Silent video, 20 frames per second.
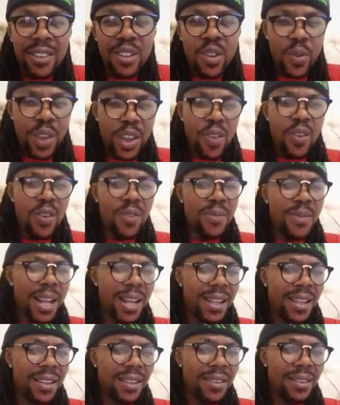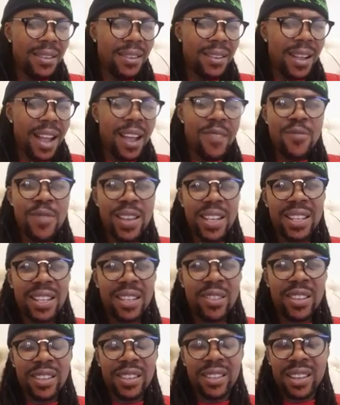Do we go back and
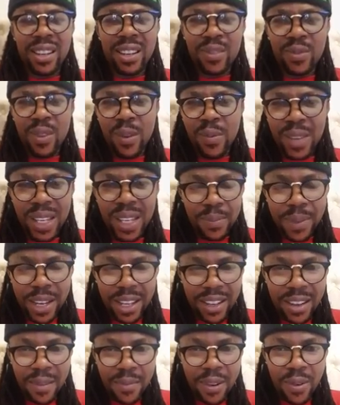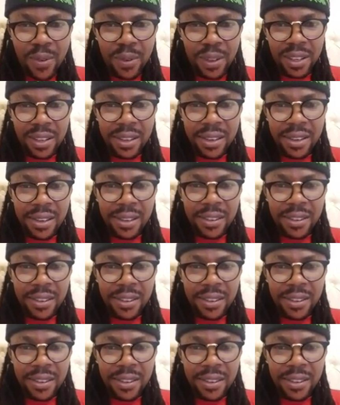reason these things when we spit them out?